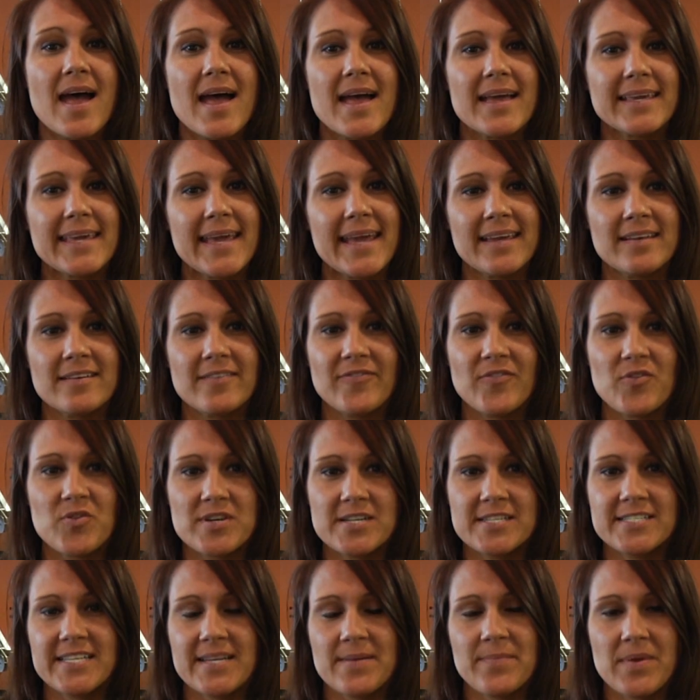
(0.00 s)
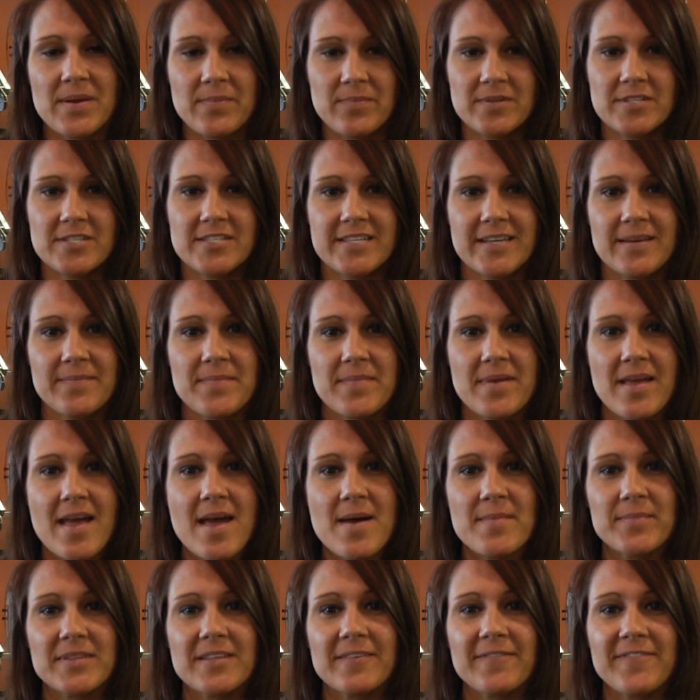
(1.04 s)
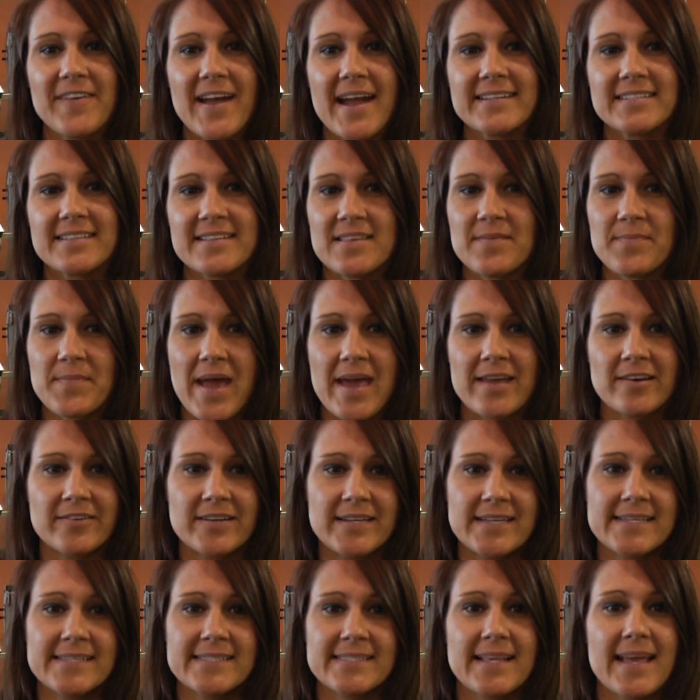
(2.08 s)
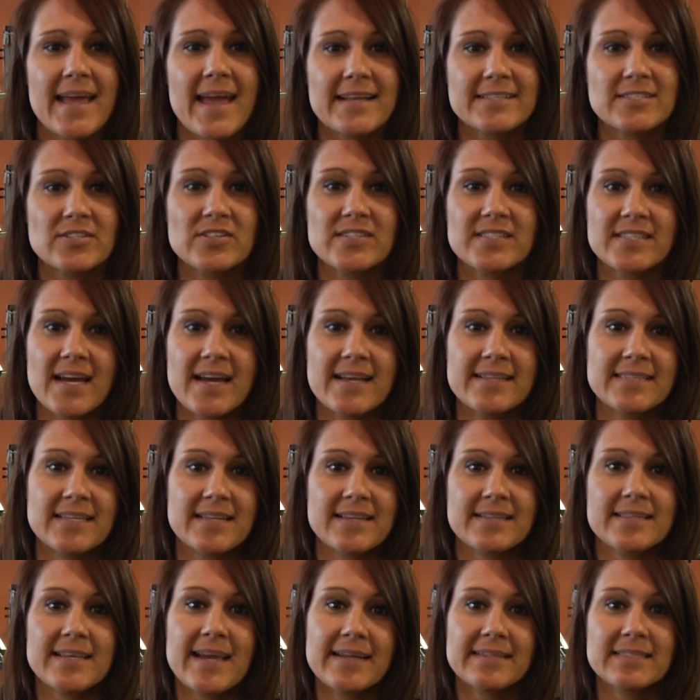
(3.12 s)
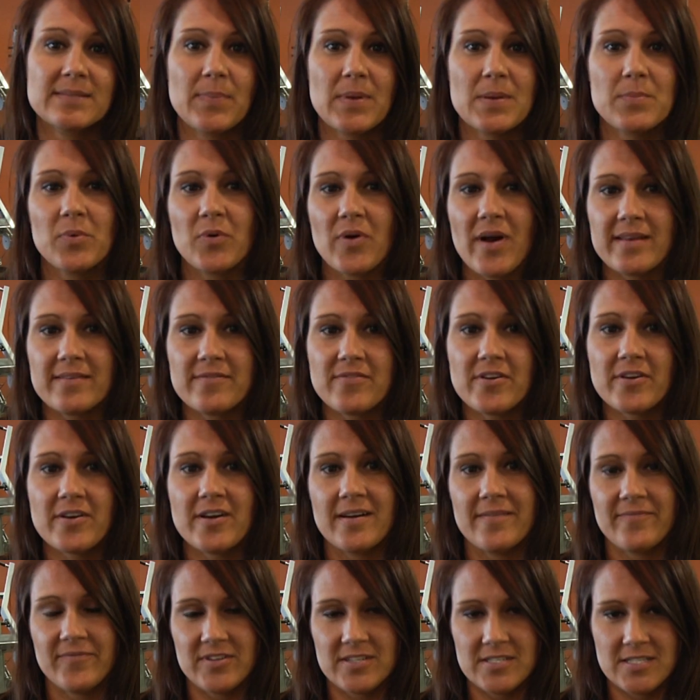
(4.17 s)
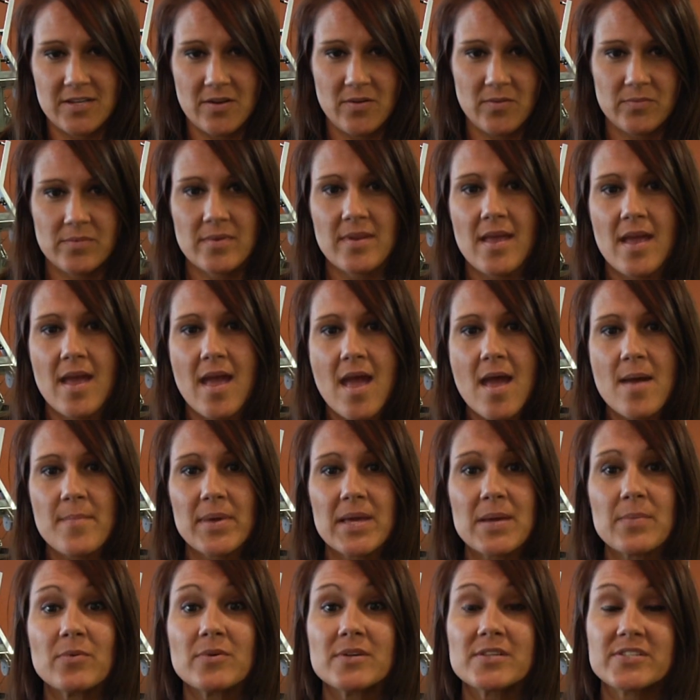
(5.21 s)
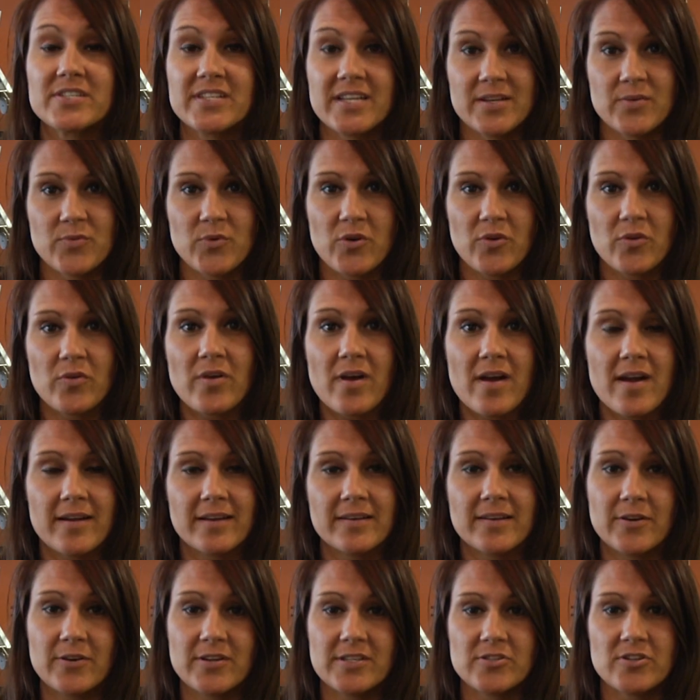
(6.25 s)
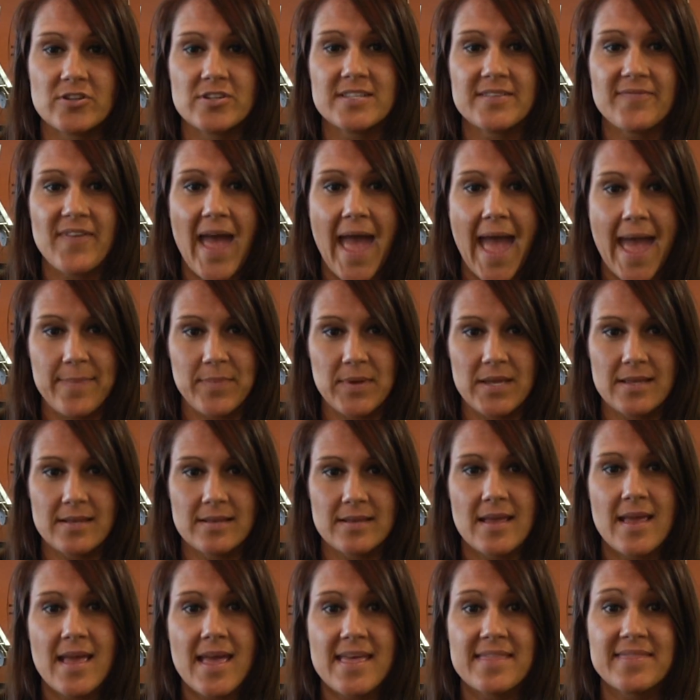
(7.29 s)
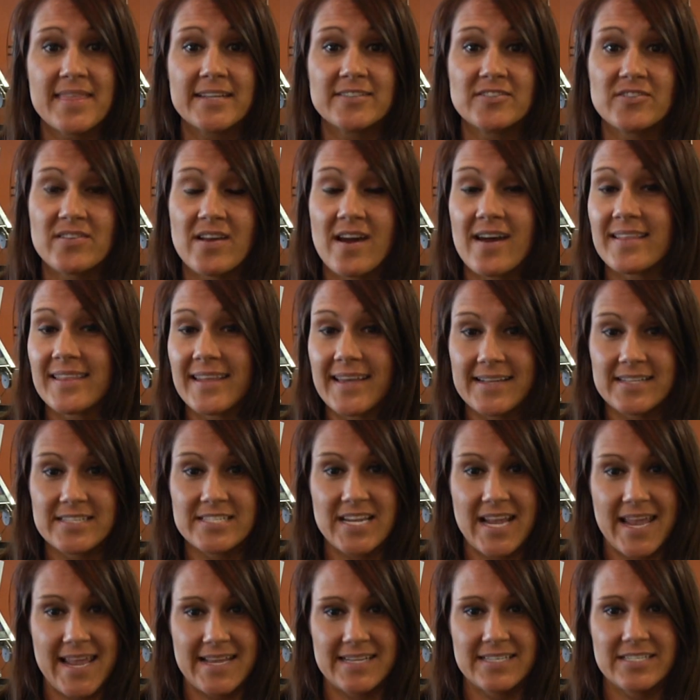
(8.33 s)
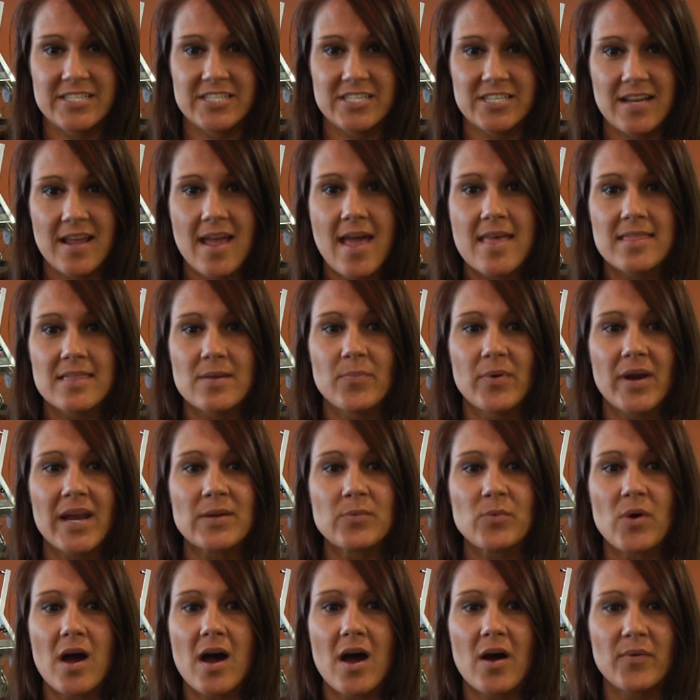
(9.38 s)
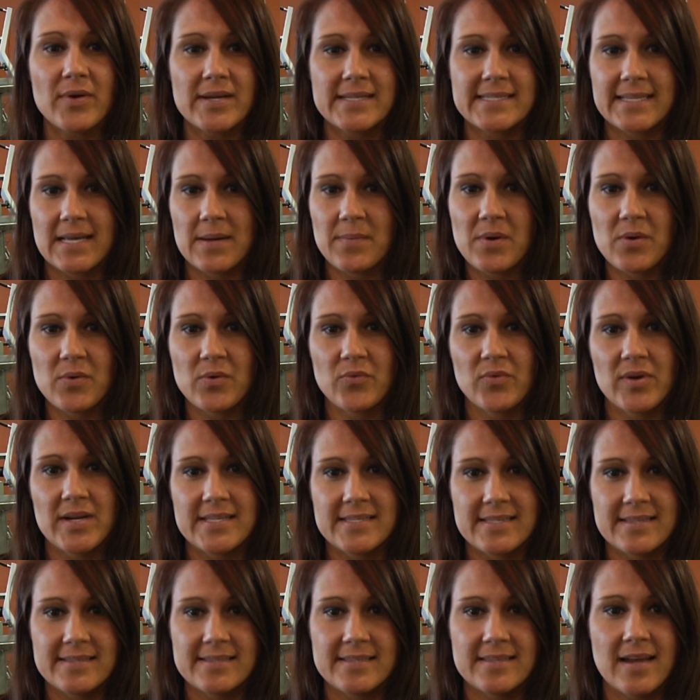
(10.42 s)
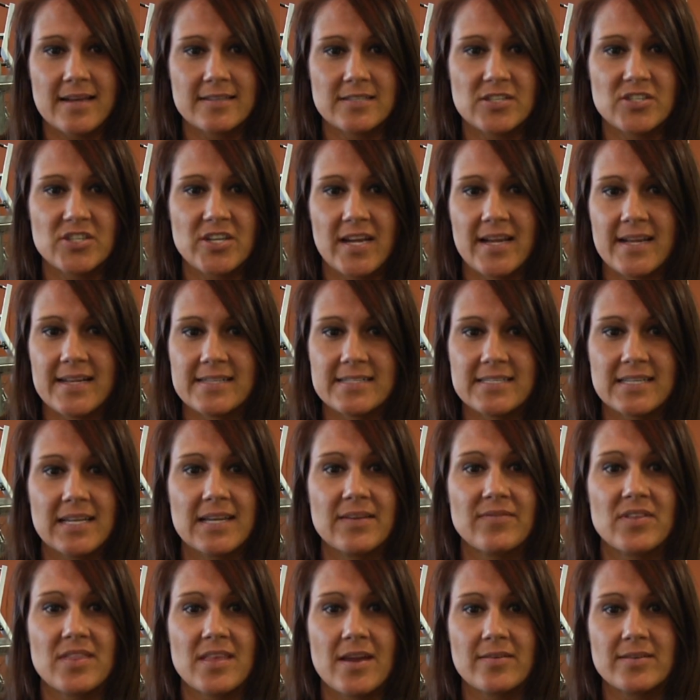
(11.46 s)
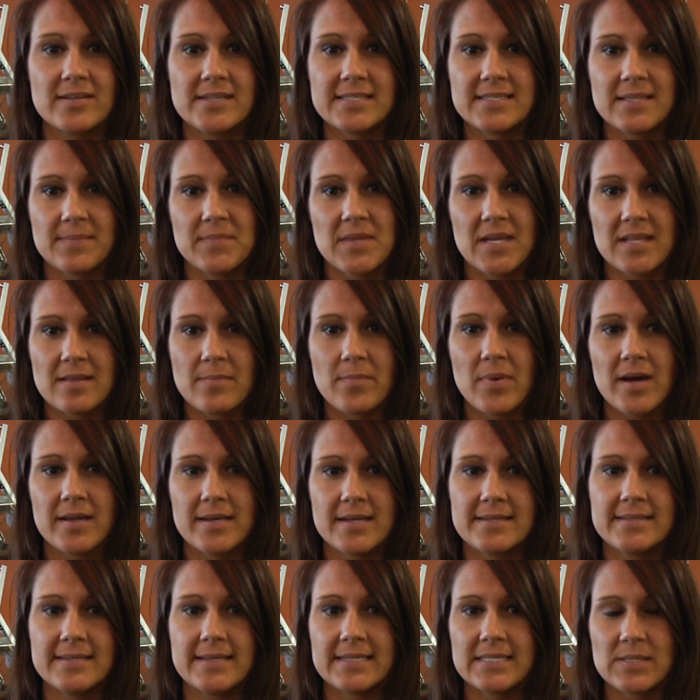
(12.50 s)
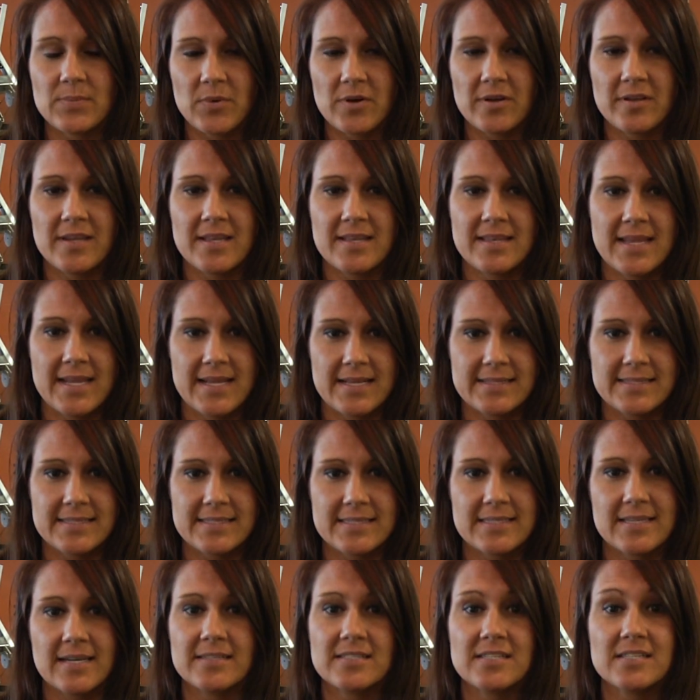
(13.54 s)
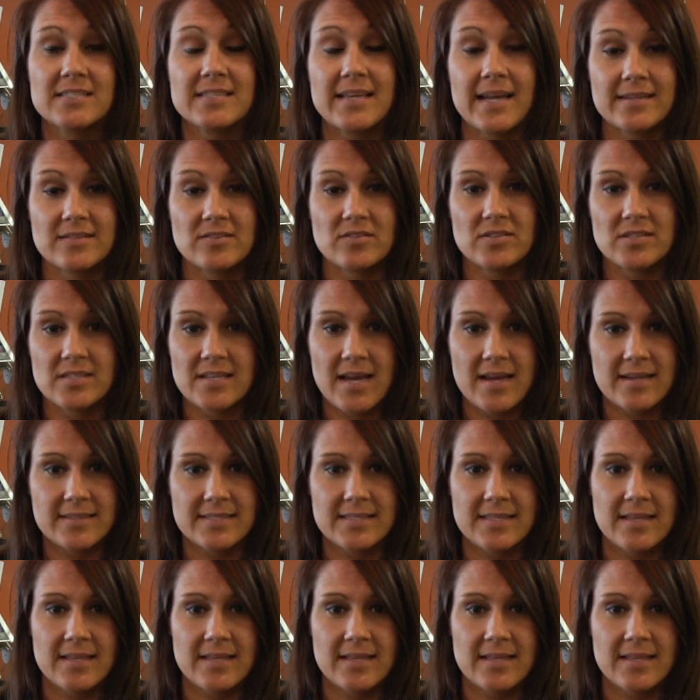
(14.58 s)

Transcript: I can't afford a gym membership. But the fact of the matter is, exercising takes people out of their comfort zone. People in general are creatures of habit, and they do not like change. The brain will always come up with reasons not to change, even though it is something the body desperately needs, such as exercise.